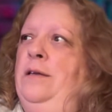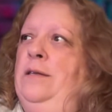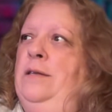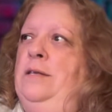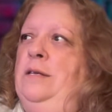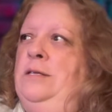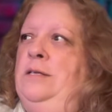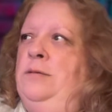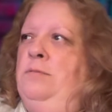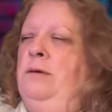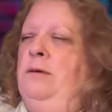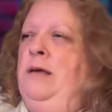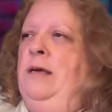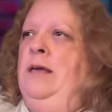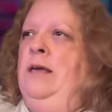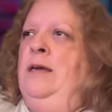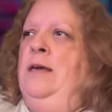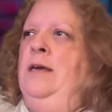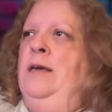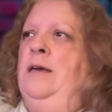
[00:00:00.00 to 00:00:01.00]
this
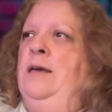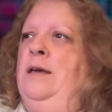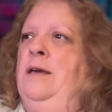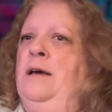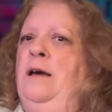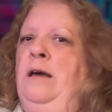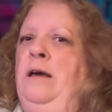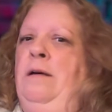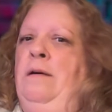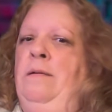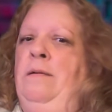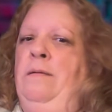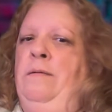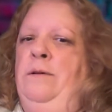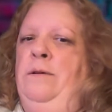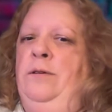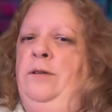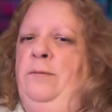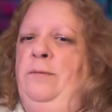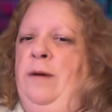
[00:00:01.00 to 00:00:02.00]
week I
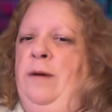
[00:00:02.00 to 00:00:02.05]
do